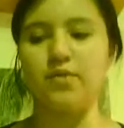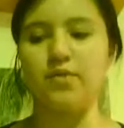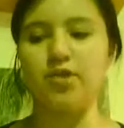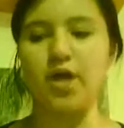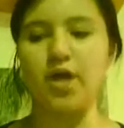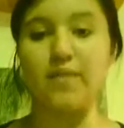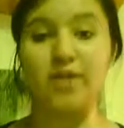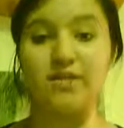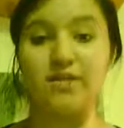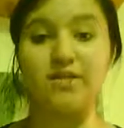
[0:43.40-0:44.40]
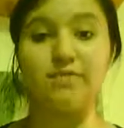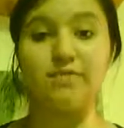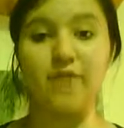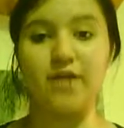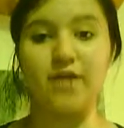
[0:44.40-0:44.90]
I'm going to try and make this as
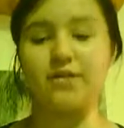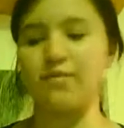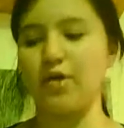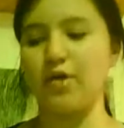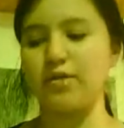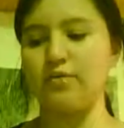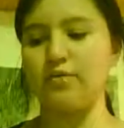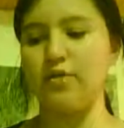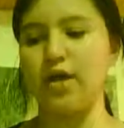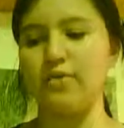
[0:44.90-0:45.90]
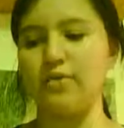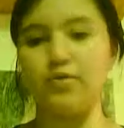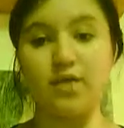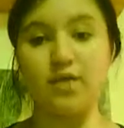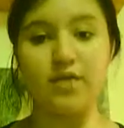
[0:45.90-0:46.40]
fast as possible. I
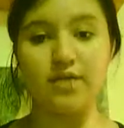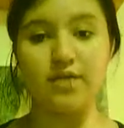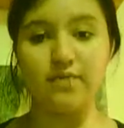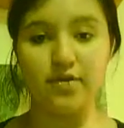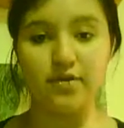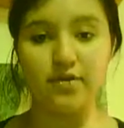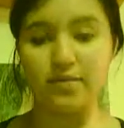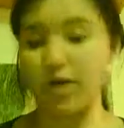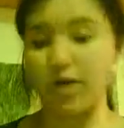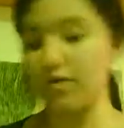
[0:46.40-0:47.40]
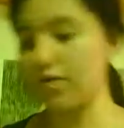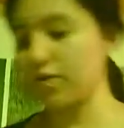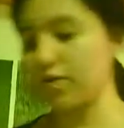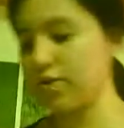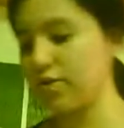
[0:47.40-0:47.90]
am doing a Dani Filth inspired
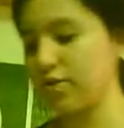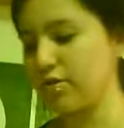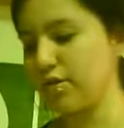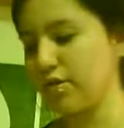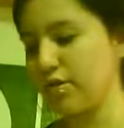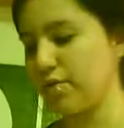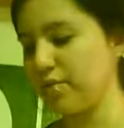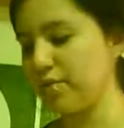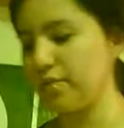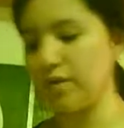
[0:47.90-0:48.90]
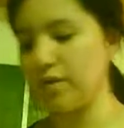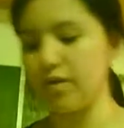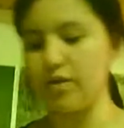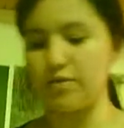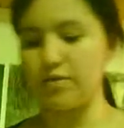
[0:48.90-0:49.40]
look. So,
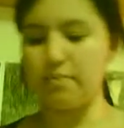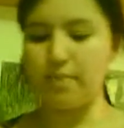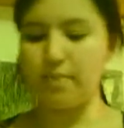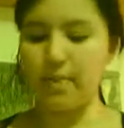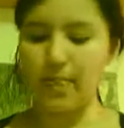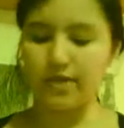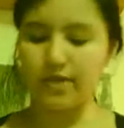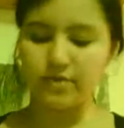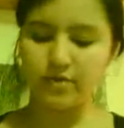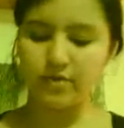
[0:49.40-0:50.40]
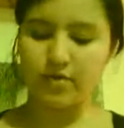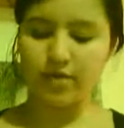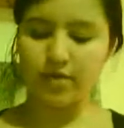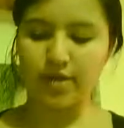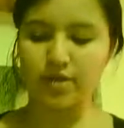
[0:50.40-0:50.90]
this was
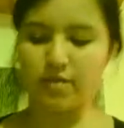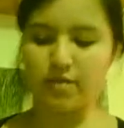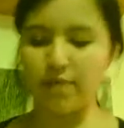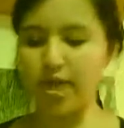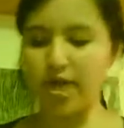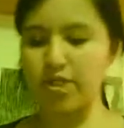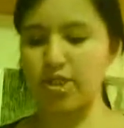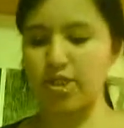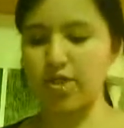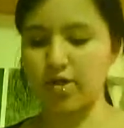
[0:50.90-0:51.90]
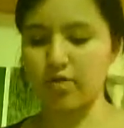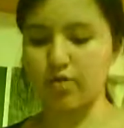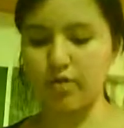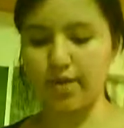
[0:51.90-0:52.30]
requested by GNR.